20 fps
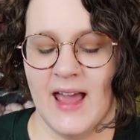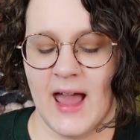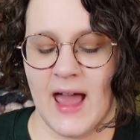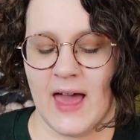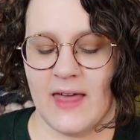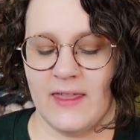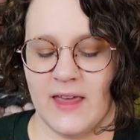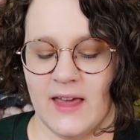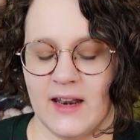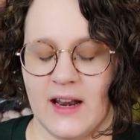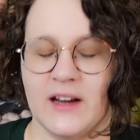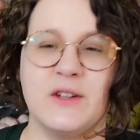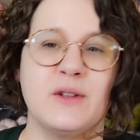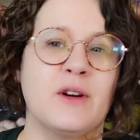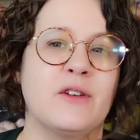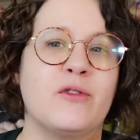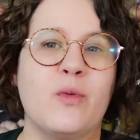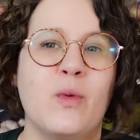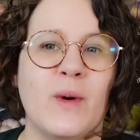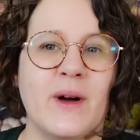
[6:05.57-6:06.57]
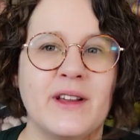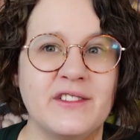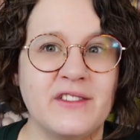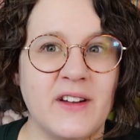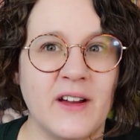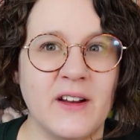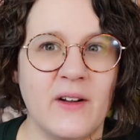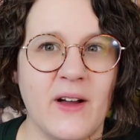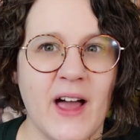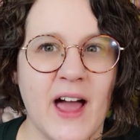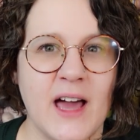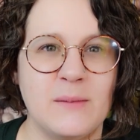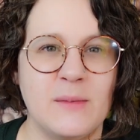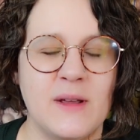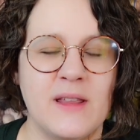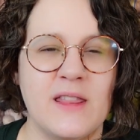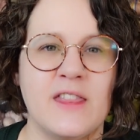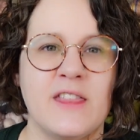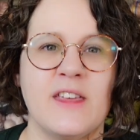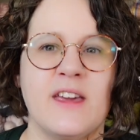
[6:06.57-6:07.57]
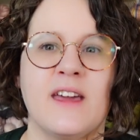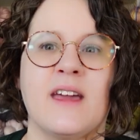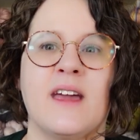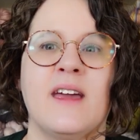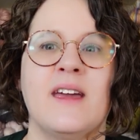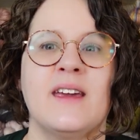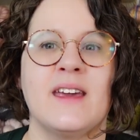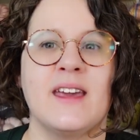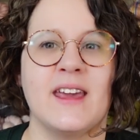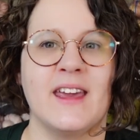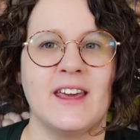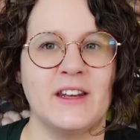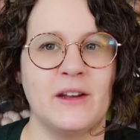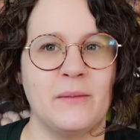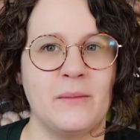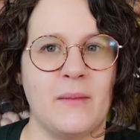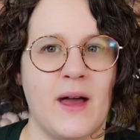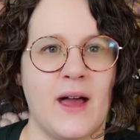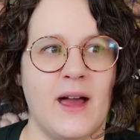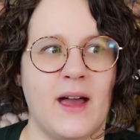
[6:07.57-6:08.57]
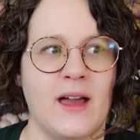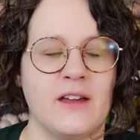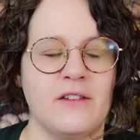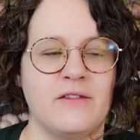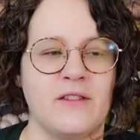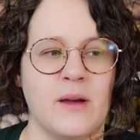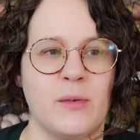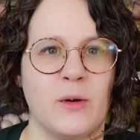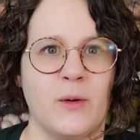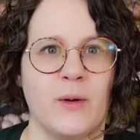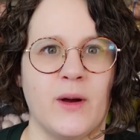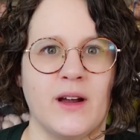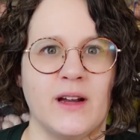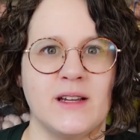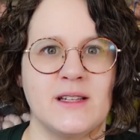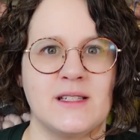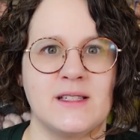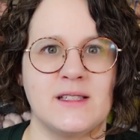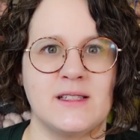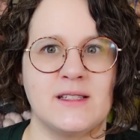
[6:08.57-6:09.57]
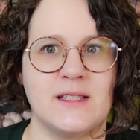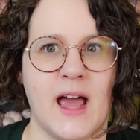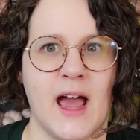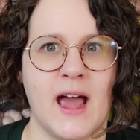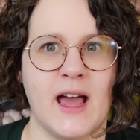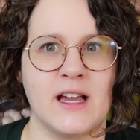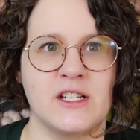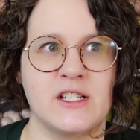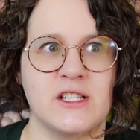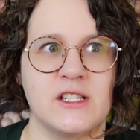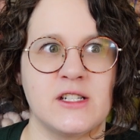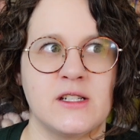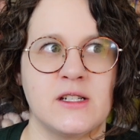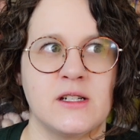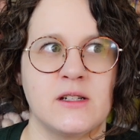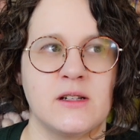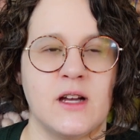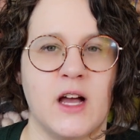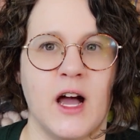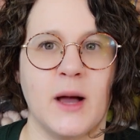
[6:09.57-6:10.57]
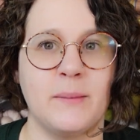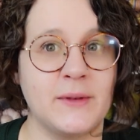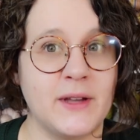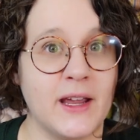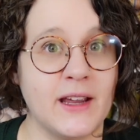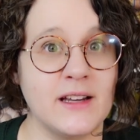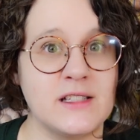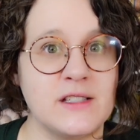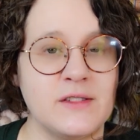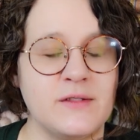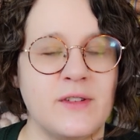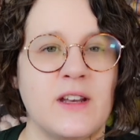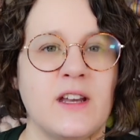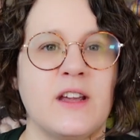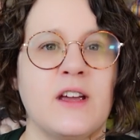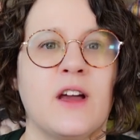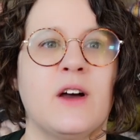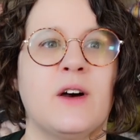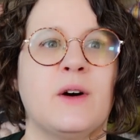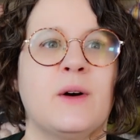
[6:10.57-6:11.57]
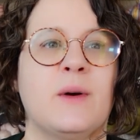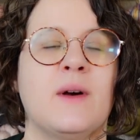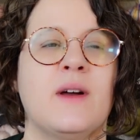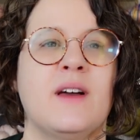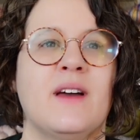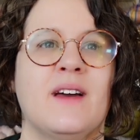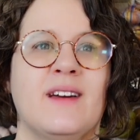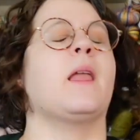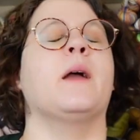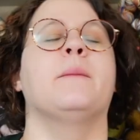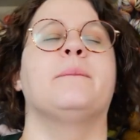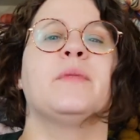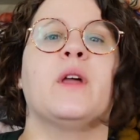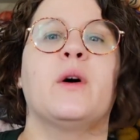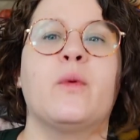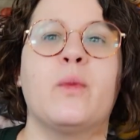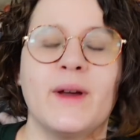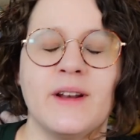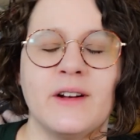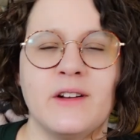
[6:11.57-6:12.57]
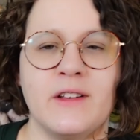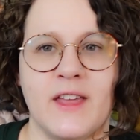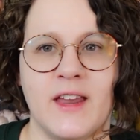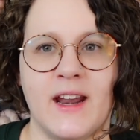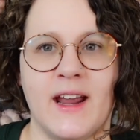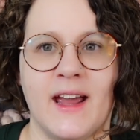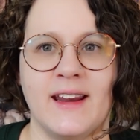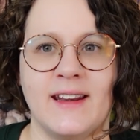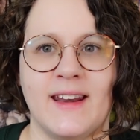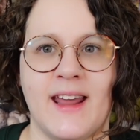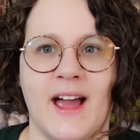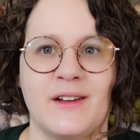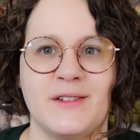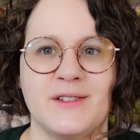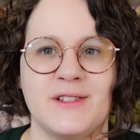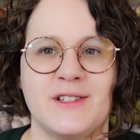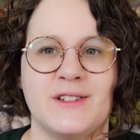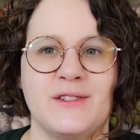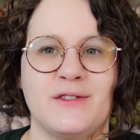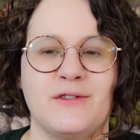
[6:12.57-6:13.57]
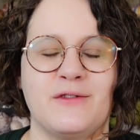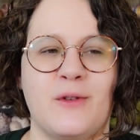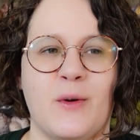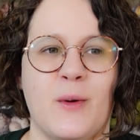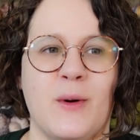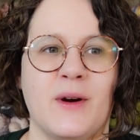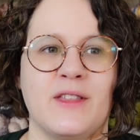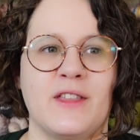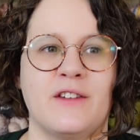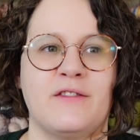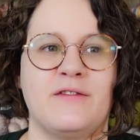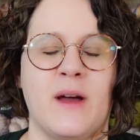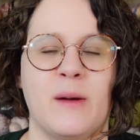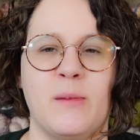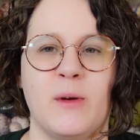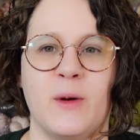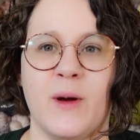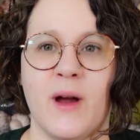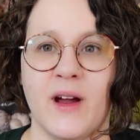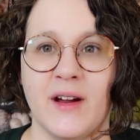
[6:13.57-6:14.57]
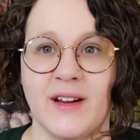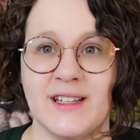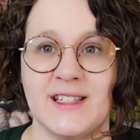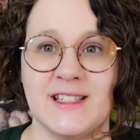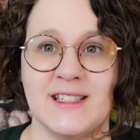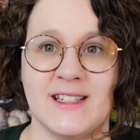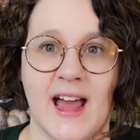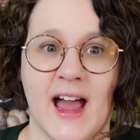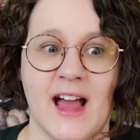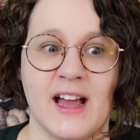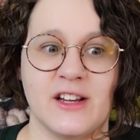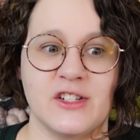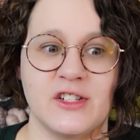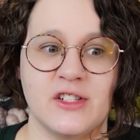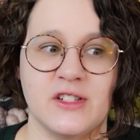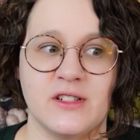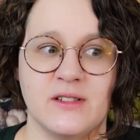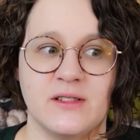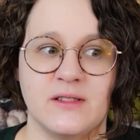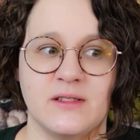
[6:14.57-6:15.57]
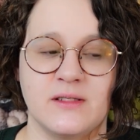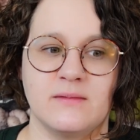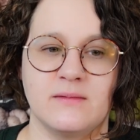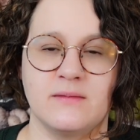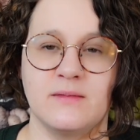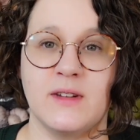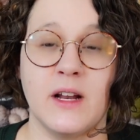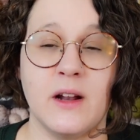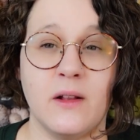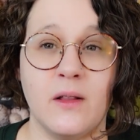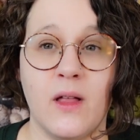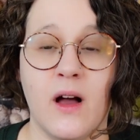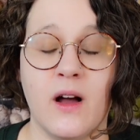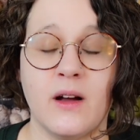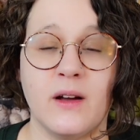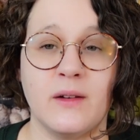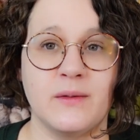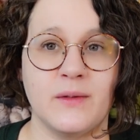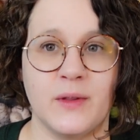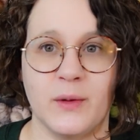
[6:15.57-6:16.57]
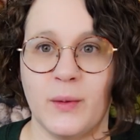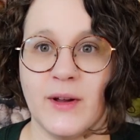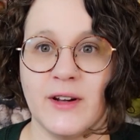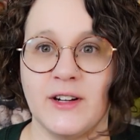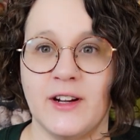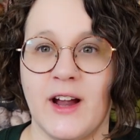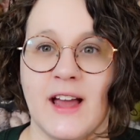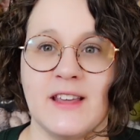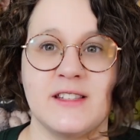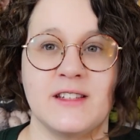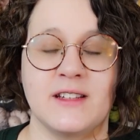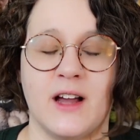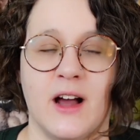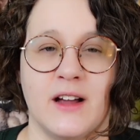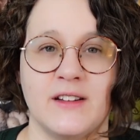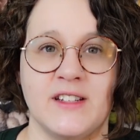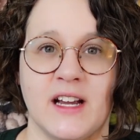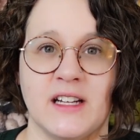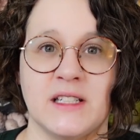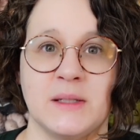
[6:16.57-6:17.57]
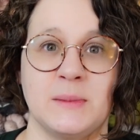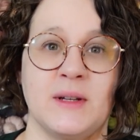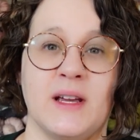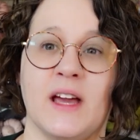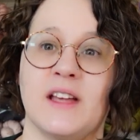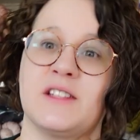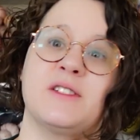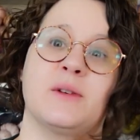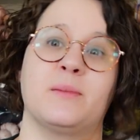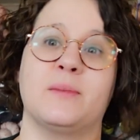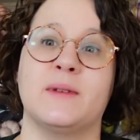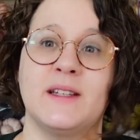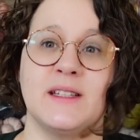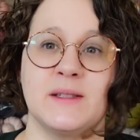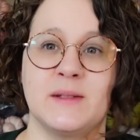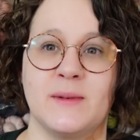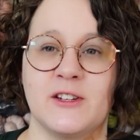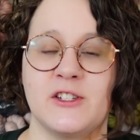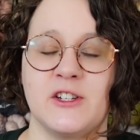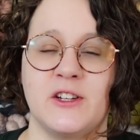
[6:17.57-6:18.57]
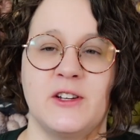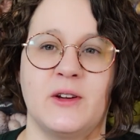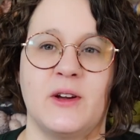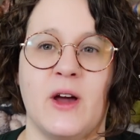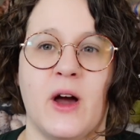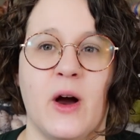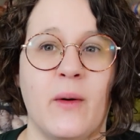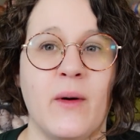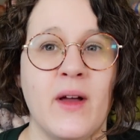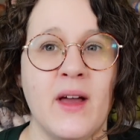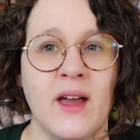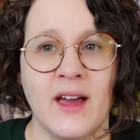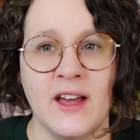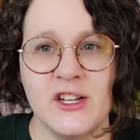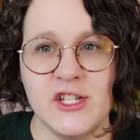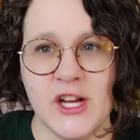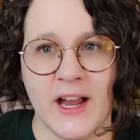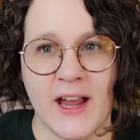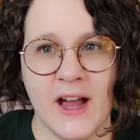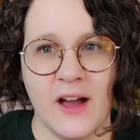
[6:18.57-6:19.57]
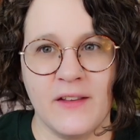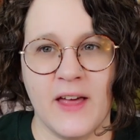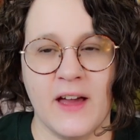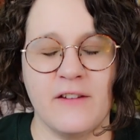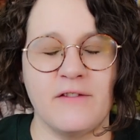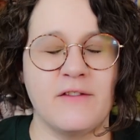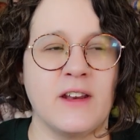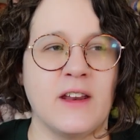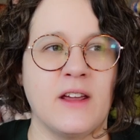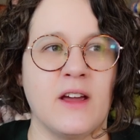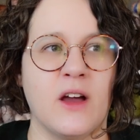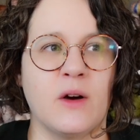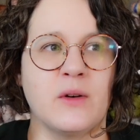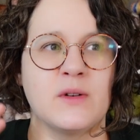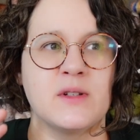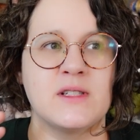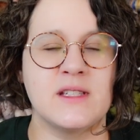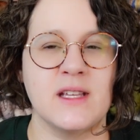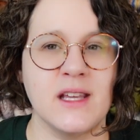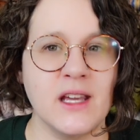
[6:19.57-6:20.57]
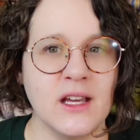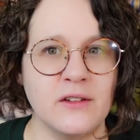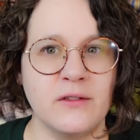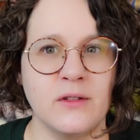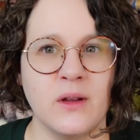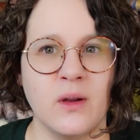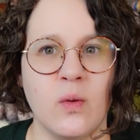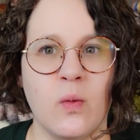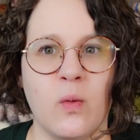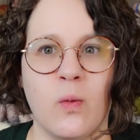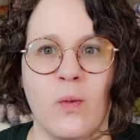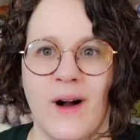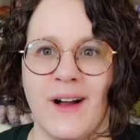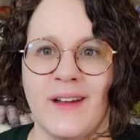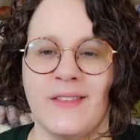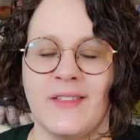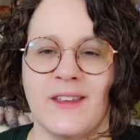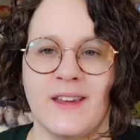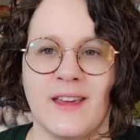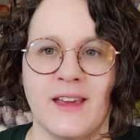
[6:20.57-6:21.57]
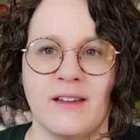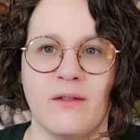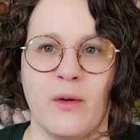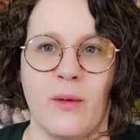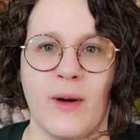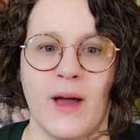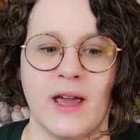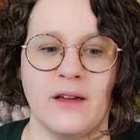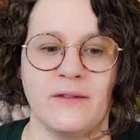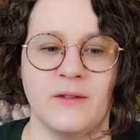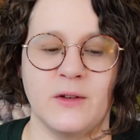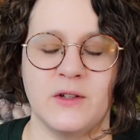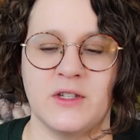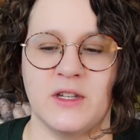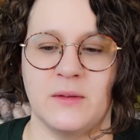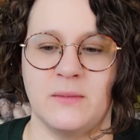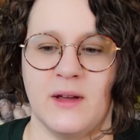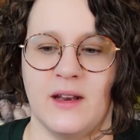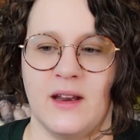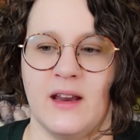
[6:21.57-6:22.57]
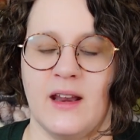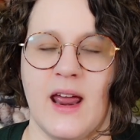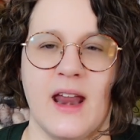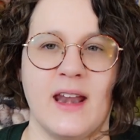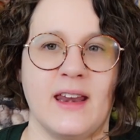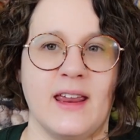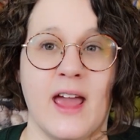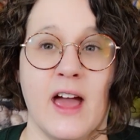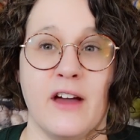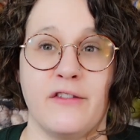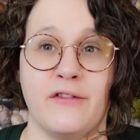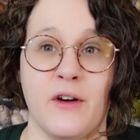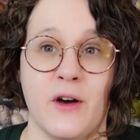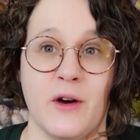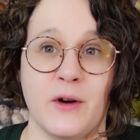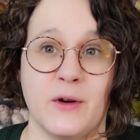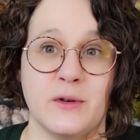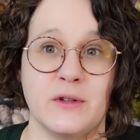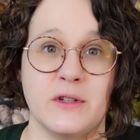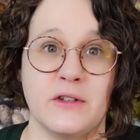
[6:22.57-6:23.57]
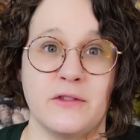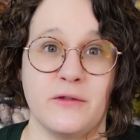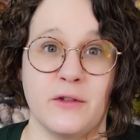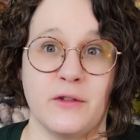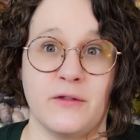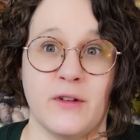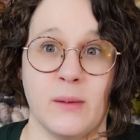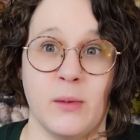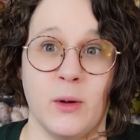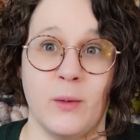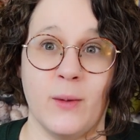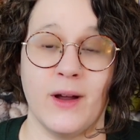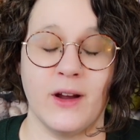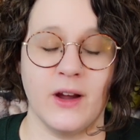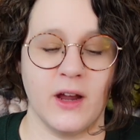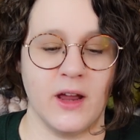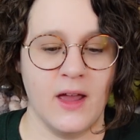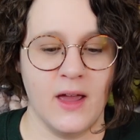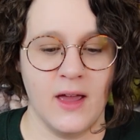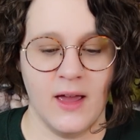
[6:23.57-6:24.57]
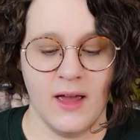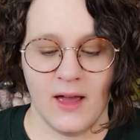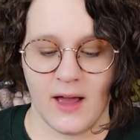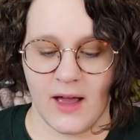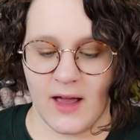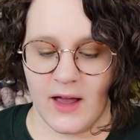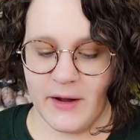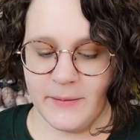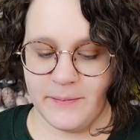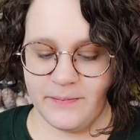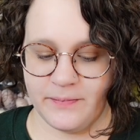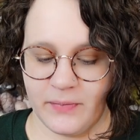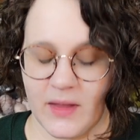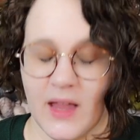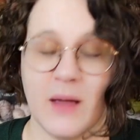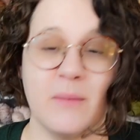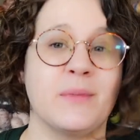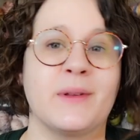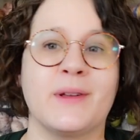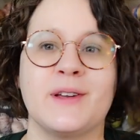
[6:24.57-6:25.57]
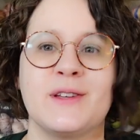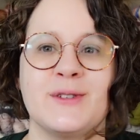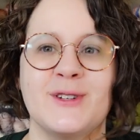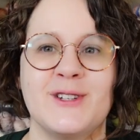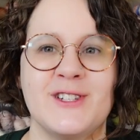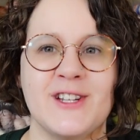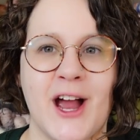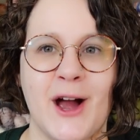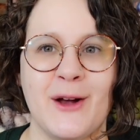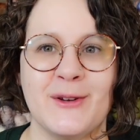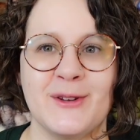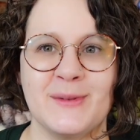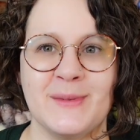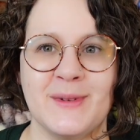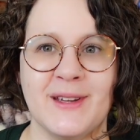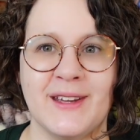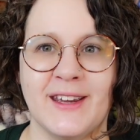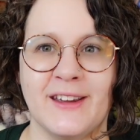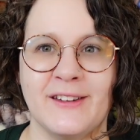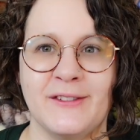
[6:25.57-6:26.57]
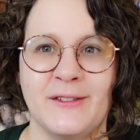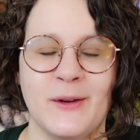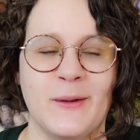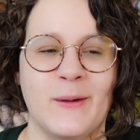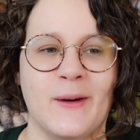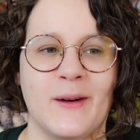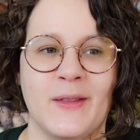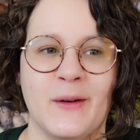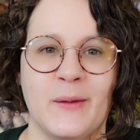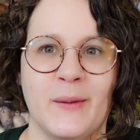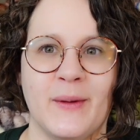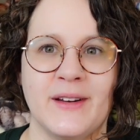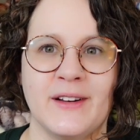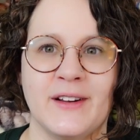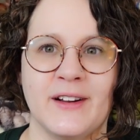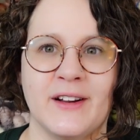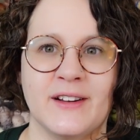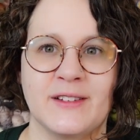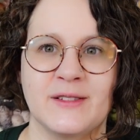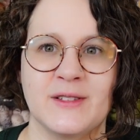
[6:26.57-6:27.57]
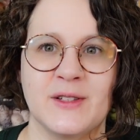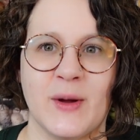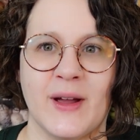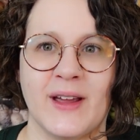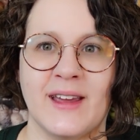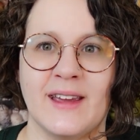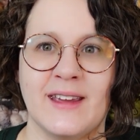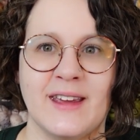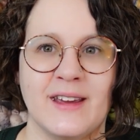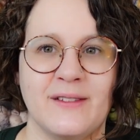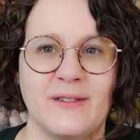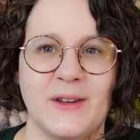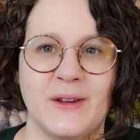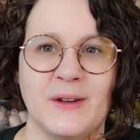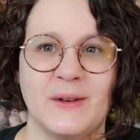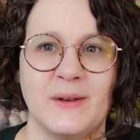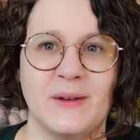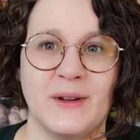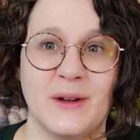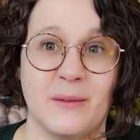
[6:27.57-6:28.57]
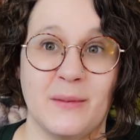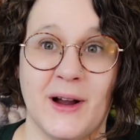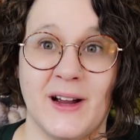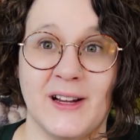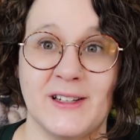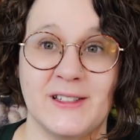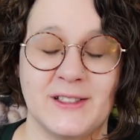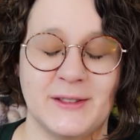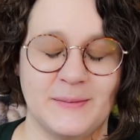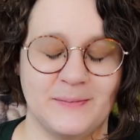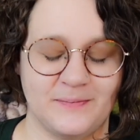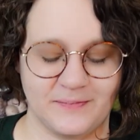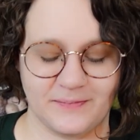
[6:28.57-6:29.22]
And then I do have one final admin thing. In my February stash updates video, the winner that I announced for the February stash knit along, the winner hasn't contacted me yet, so please make sure you go check out that video, see if you won the giveaway, if you submitted any FOs for February, and please reach out to me if you are the winner so I can give you your prize.